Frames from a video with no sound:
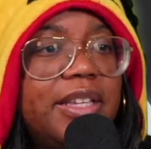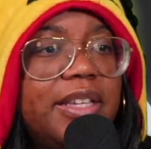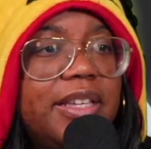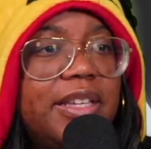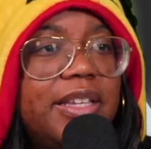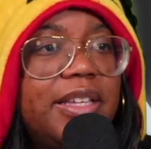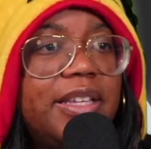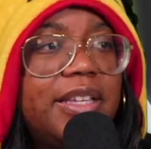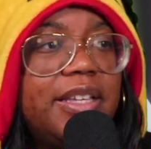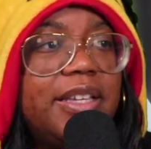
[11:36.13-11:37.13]
Look, look,
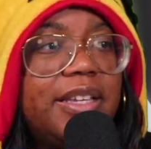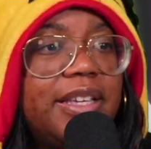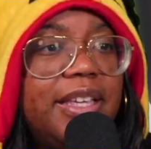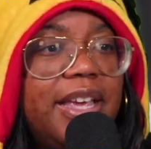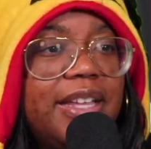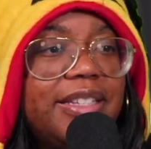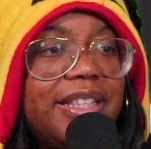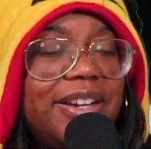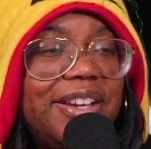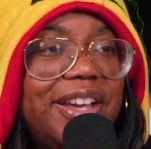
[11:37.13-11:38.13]
look. Yes,
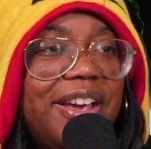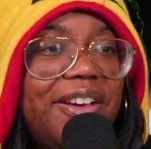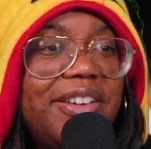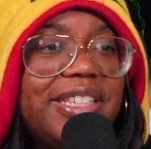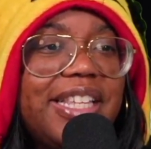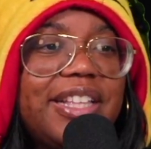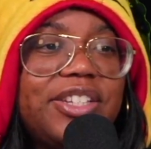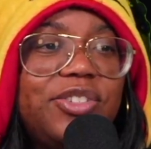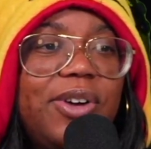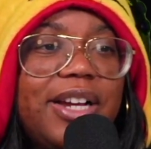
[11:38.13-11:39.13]
there you go. He's like,
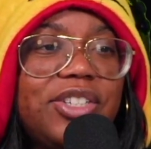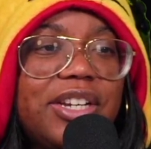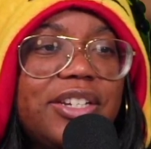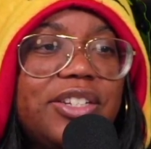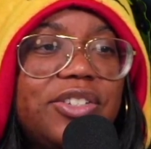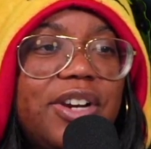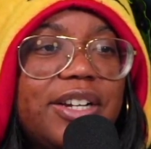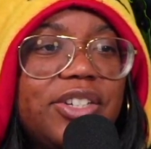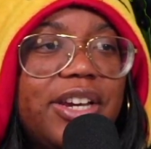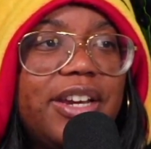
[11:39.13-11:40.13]
distraction,
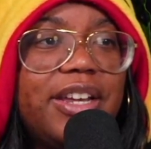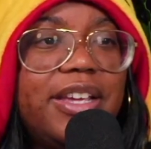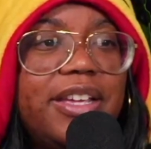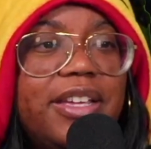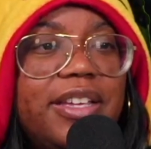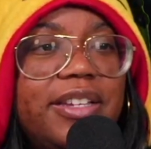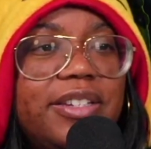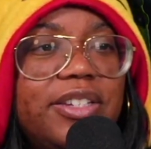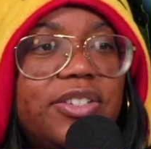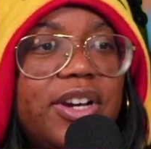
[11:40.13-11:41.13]
distraction,
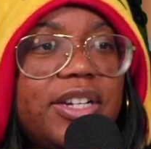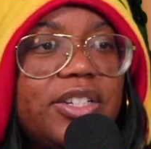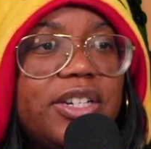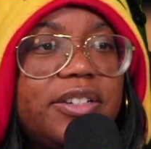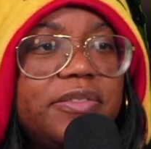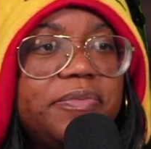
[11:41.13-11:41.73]
distraction.